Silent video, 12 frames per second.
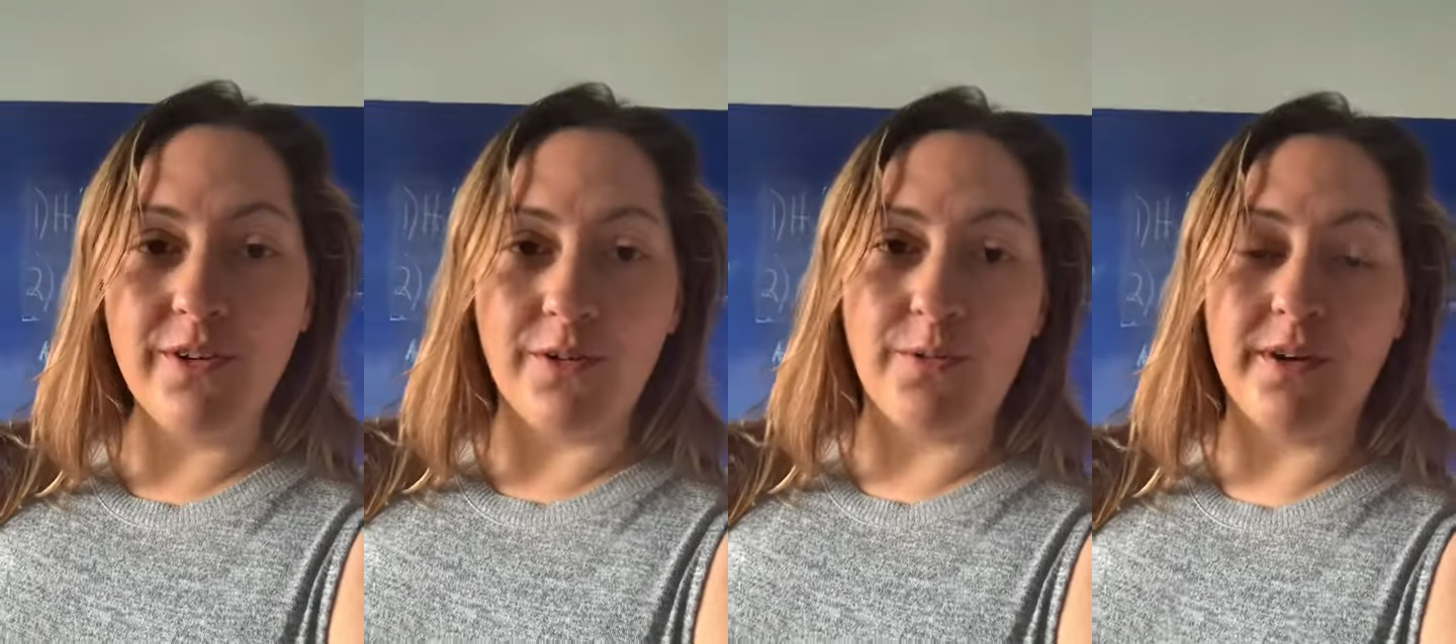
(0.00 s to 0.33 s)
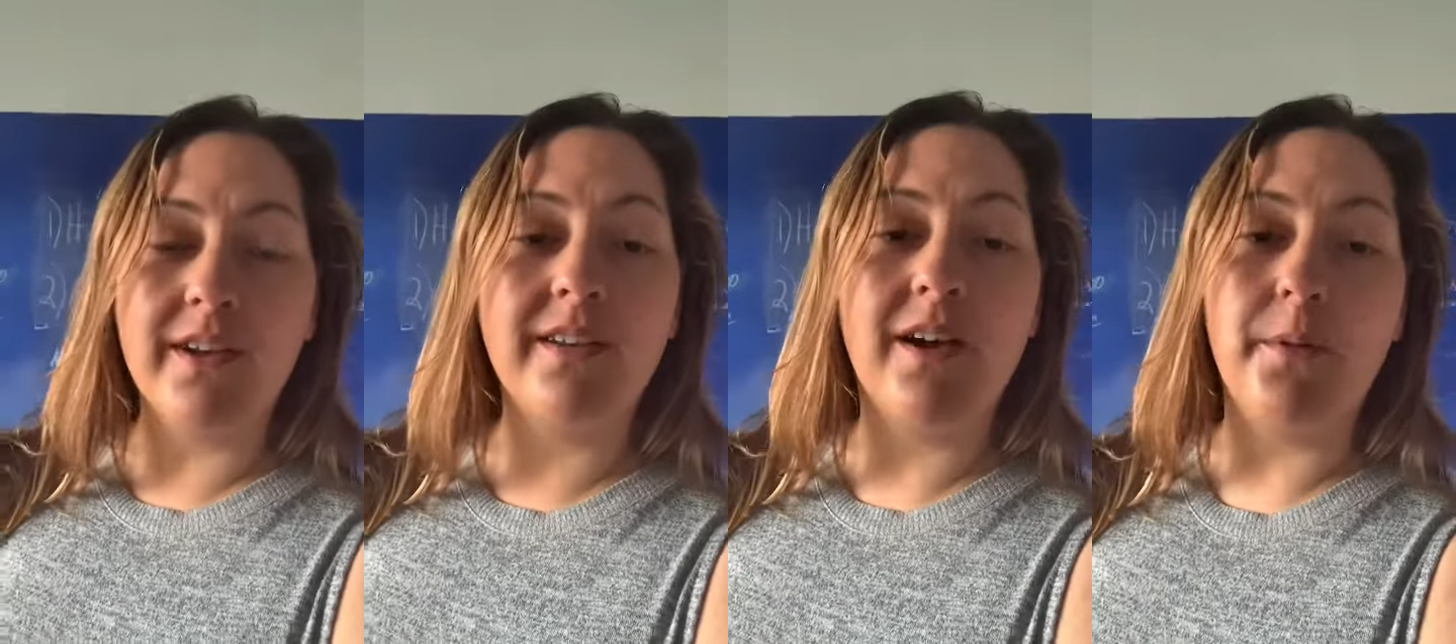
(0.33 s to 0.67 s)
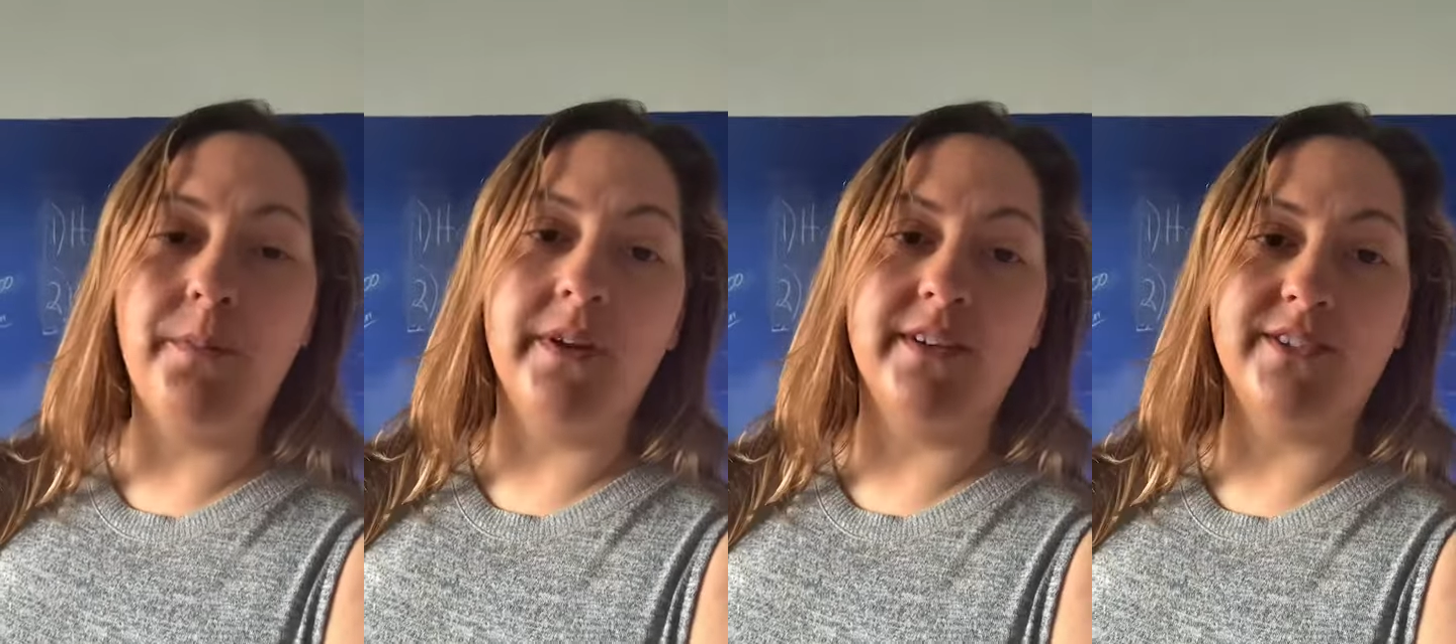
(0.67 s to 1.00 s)
what can
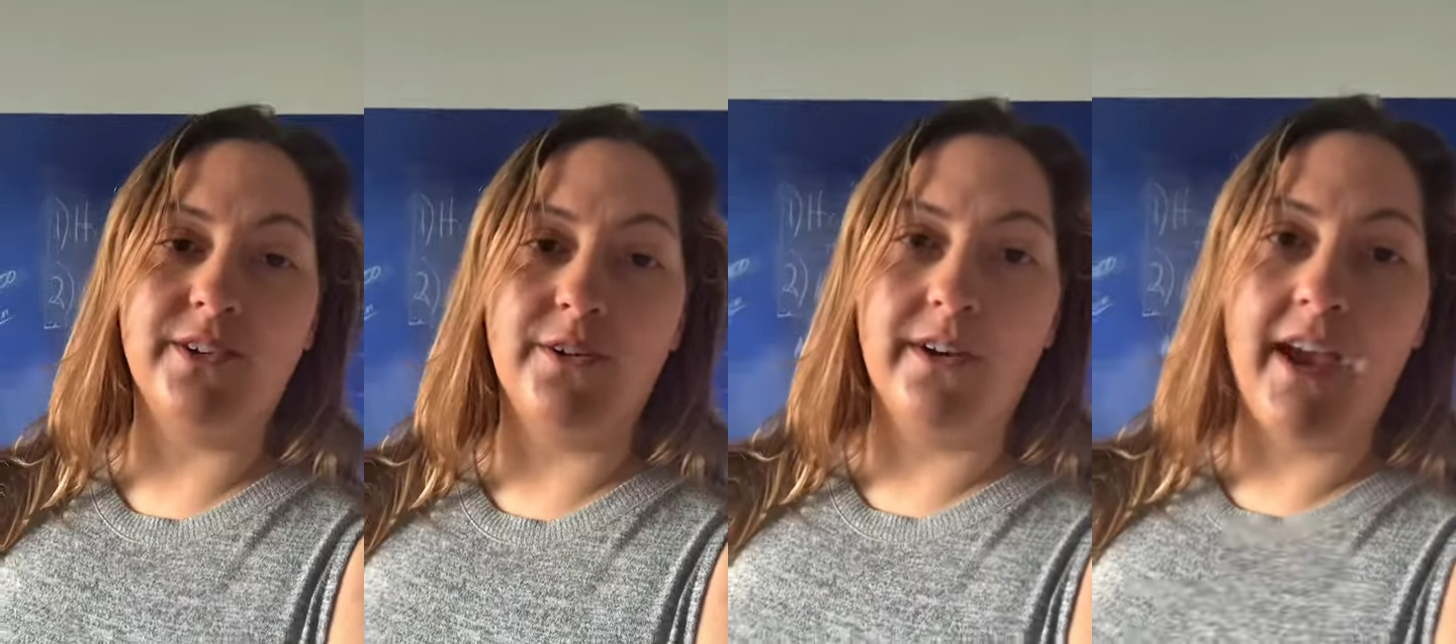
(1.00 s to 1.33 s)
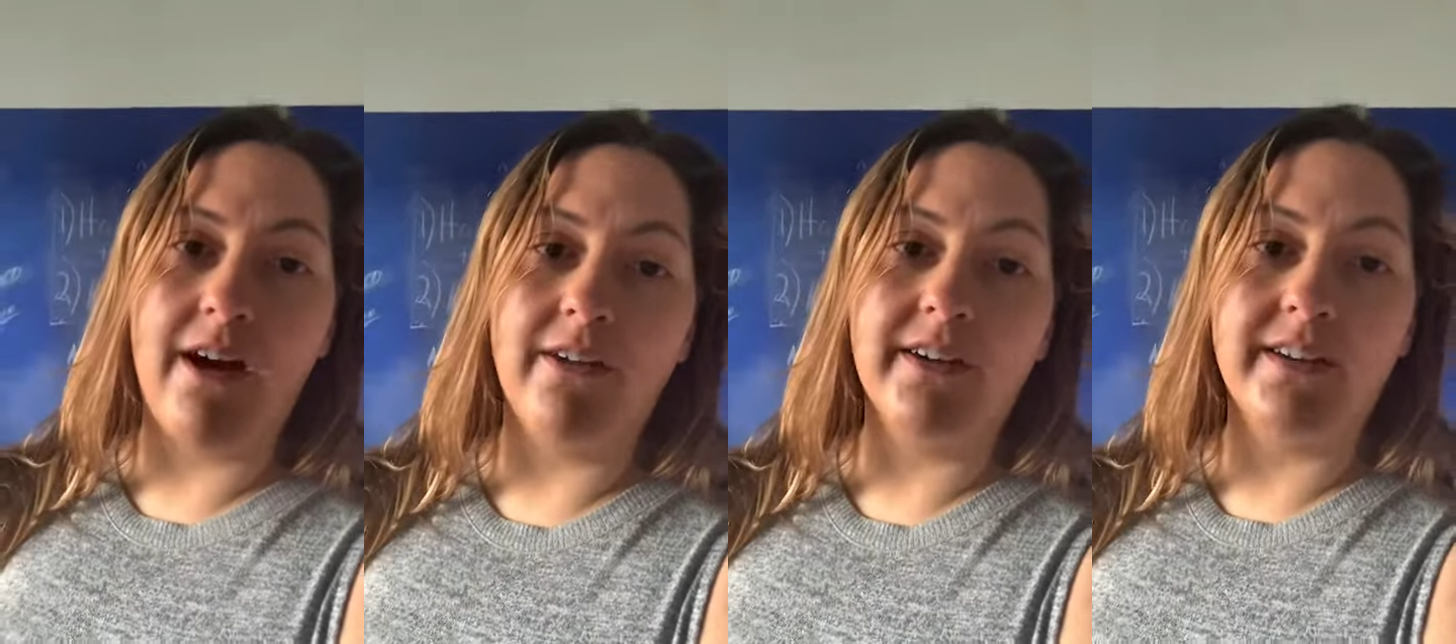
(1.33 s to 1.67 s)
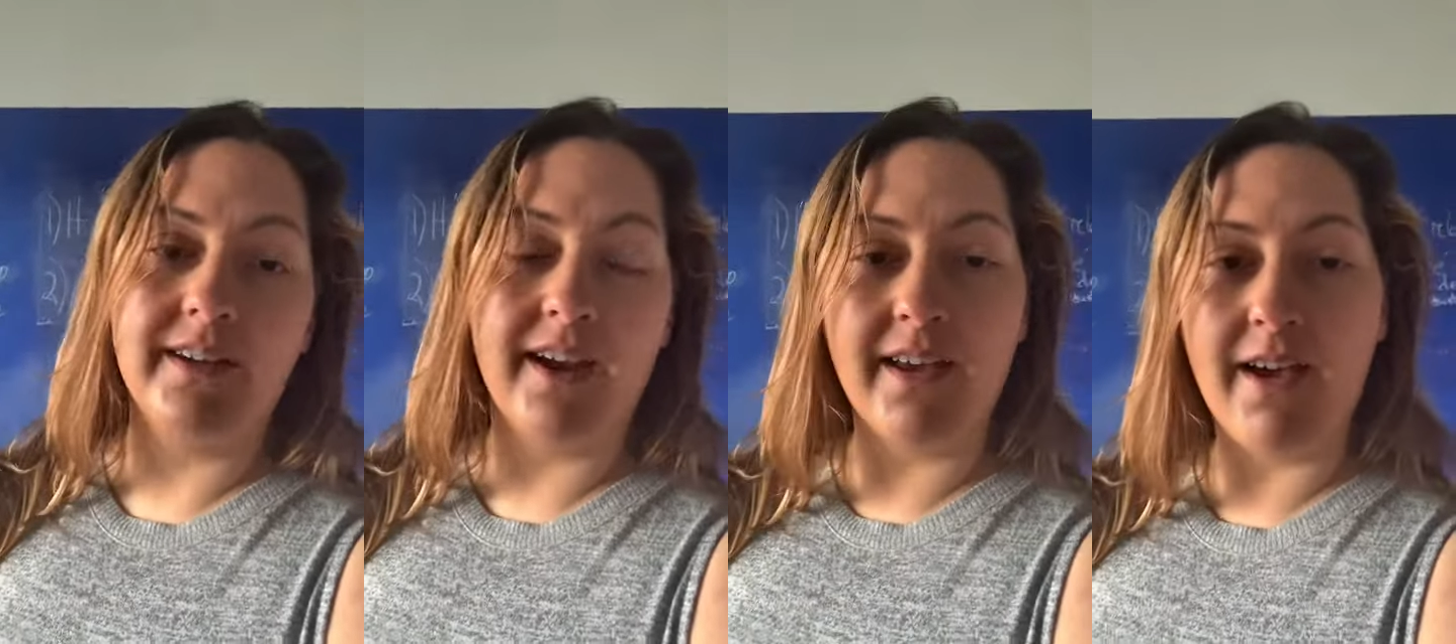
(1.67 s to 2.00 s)
companies do, and how can
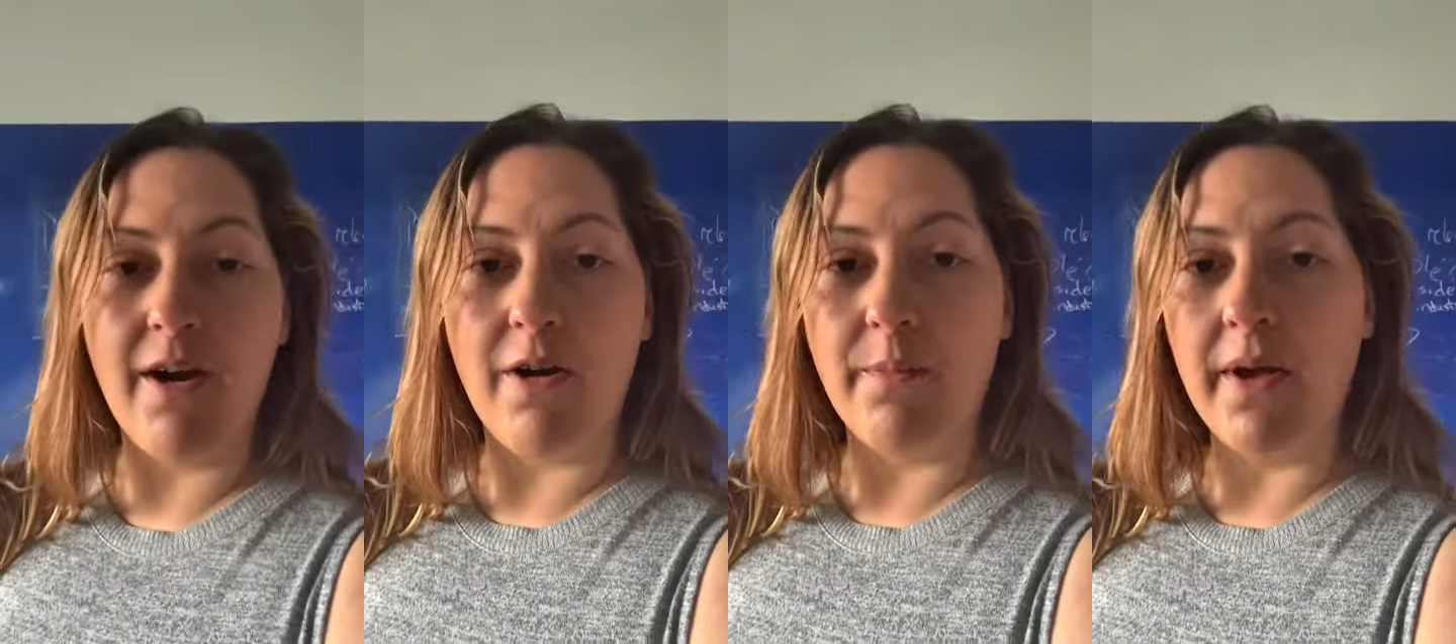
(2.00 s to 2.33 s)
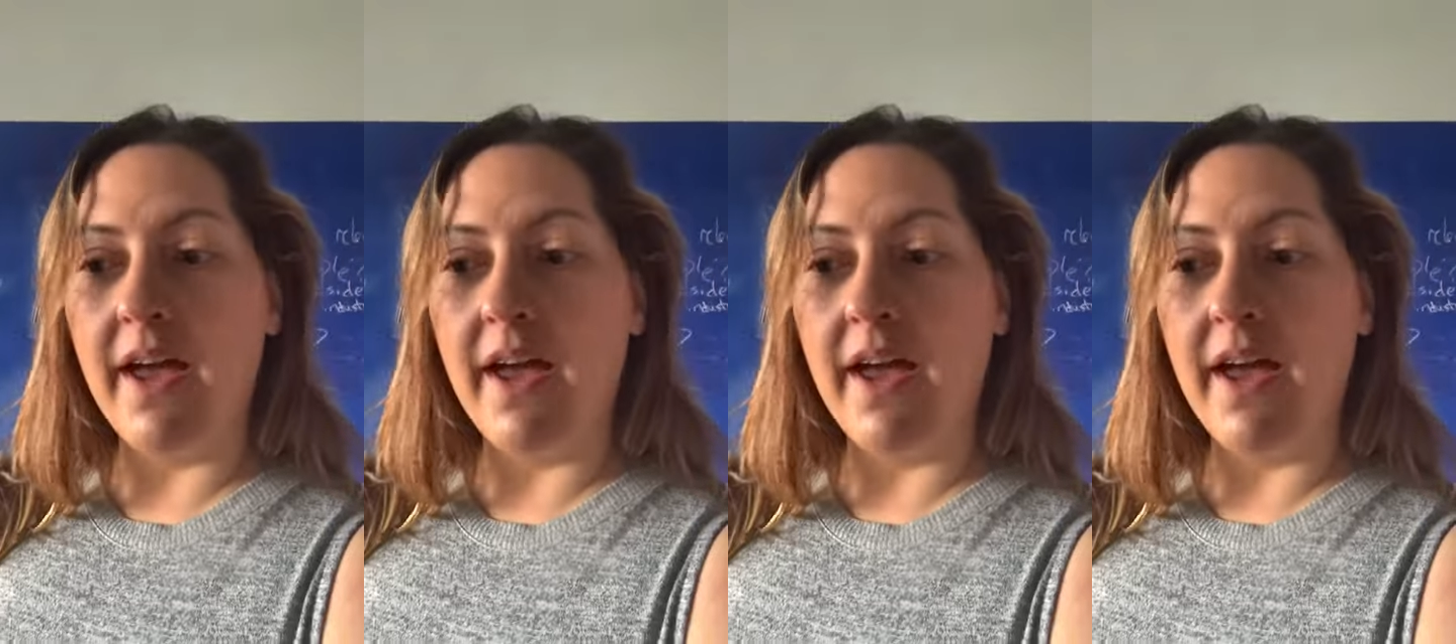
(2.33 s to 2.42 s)
data help,